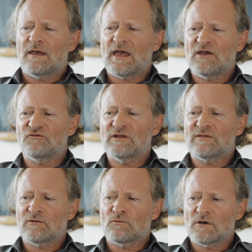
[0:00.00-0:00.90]

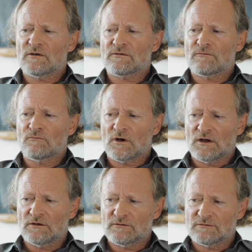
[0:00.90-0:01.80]
everything
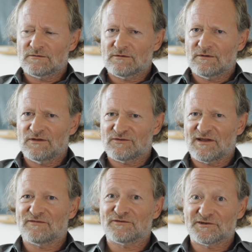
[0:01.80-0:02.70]
worthwhile is
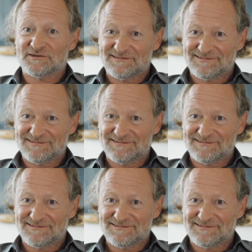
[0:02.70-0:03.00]
an effort.